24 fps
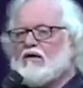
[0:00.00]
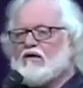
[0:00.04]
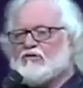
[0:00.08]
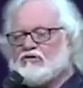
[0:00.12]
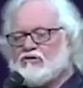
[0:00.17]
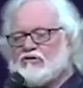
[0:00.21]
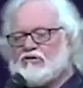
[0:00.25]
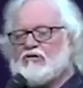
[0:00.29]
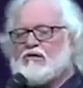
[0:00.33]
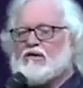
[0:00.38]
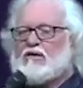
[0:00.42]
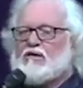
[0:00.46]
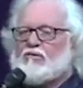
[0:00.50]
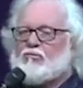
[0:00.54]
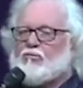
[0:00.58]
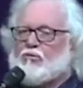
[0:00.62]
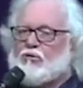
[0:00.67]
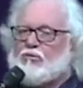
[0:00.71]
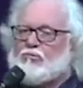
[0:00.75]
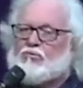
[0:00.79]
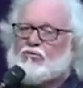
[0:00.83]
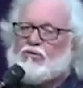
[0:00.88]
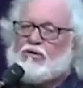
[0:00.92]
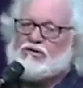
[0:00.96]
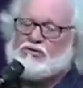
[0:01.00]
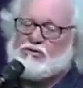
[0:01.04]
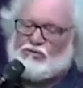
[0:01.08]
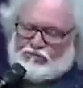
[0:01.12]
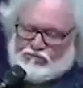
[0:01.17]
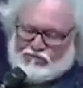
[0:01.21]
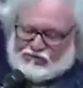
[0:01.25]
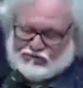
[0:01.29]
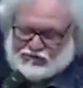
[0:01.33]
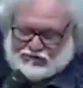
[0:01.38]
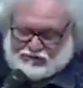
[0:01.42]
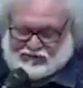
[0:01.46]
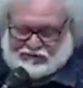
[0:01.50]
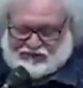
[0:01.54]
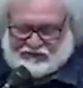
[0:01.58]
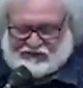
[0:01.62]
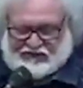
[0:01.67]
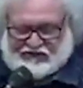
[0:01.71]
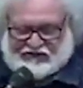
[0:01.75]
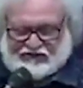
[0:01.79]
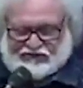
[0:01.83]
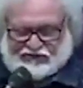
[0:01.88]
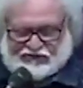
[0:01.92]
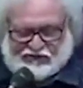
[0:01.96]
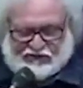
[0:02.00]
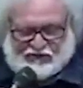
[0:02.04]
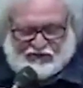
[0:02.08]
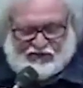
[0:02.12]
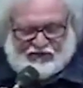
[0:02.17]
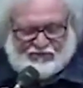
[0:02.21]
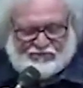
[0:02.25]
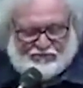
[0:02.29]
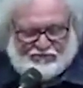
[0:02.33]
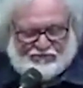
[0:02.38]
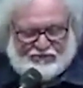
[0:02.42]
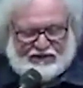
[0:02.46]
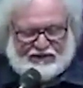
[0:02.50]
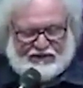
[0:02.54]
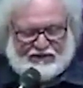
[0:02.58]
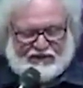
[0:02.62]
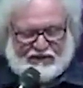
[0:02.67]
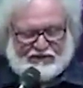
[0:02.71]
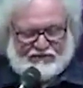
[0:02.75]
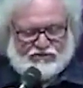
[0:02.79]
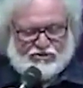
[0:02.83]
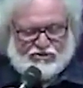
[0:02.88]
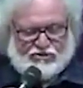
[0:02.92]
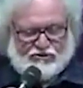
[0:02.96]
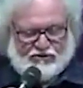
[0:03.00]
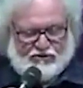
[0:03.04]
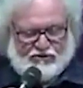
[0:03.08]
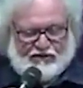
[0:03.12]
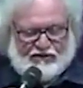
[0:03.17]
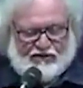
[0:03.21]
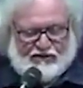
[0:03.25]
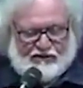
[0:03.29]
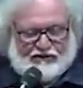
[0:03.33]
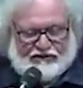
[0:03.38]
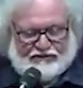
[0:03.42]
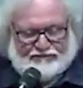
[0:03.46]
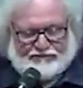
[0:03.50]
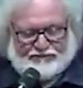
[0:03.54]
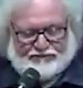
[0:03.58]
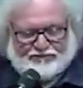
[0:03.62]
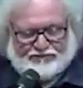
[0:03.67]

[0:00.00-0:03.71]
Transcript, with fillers: and said when President Trump began to reign.